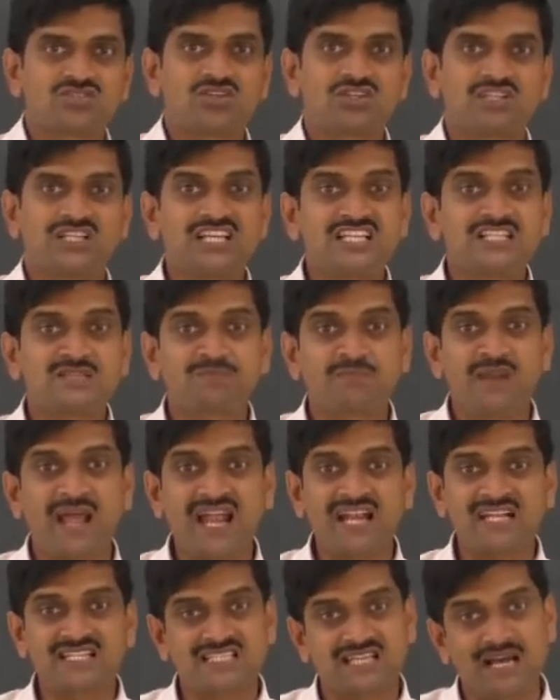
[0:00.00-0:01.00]
So these
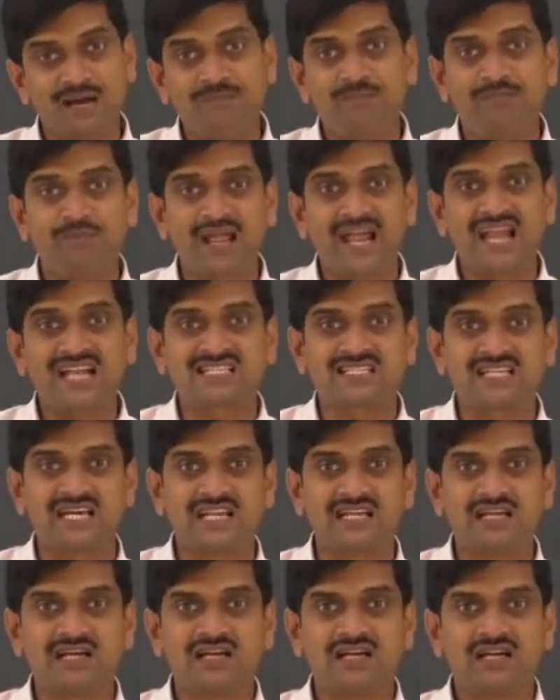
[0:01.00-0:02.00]
plants, some plants
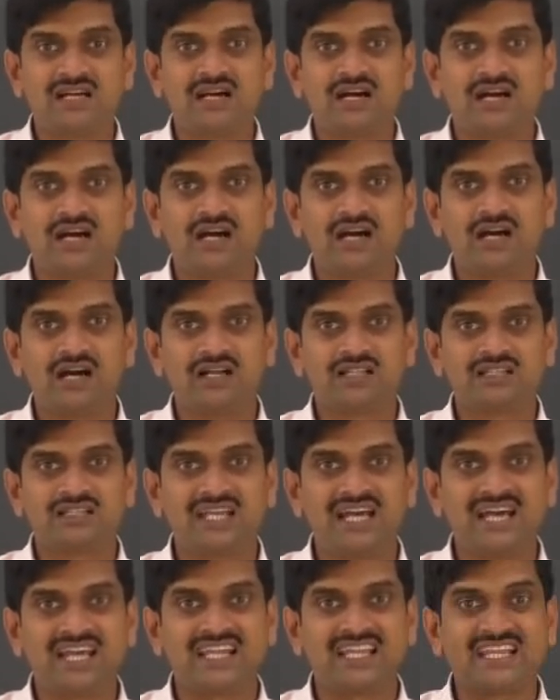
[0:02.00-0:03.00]
are
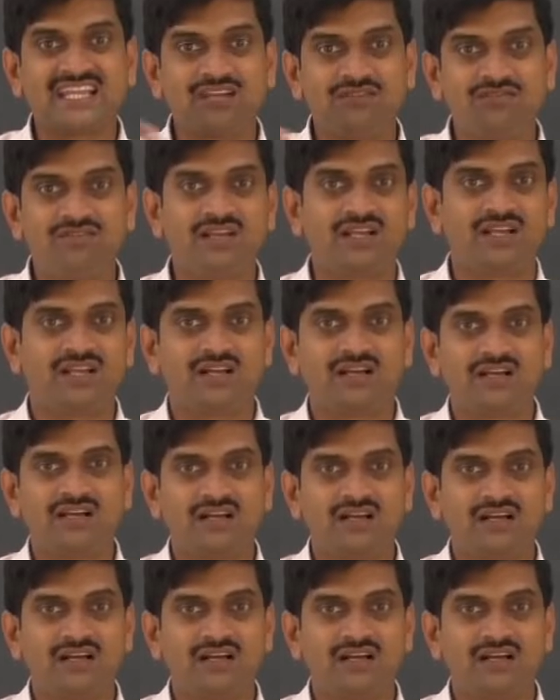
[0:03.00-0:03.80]
they are giving